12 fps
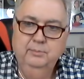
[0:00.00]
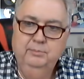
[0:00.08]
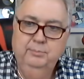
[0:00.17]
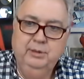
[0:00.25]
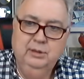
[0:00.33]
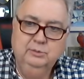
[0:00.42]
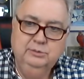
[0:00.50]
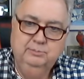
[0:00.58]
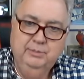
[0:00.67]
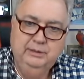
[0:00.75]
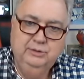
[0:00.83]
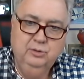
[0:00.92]
Because the
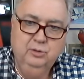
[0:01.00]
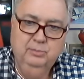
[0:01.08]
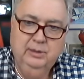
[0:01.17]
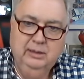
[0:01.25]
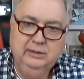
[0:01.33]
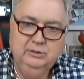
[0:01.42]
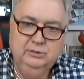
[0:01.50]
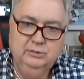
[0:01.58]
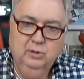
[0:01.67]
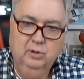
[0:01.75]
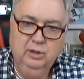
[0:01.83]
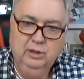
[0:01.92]
midterm elections
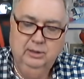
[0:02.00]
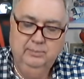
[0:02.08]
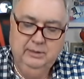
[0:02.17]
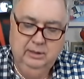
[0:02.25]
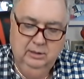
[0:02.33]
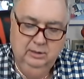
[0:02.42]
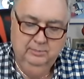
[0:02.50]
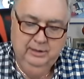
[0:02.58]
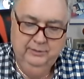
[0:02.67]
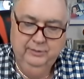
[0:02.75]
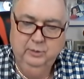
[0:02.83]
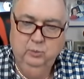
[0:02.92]
are coming up
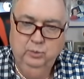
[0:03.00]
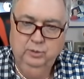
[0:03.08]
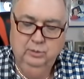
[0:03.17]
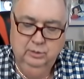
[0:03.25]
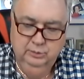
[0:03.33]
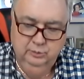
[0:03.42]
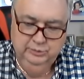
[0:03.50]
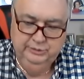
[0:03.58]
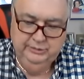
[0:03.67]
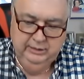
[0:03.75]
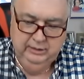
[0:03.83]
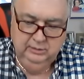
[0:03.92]
and they will lose
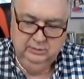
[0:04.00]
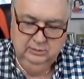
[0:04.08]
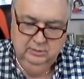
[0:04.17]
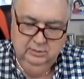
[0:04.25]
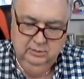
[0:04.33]
seats.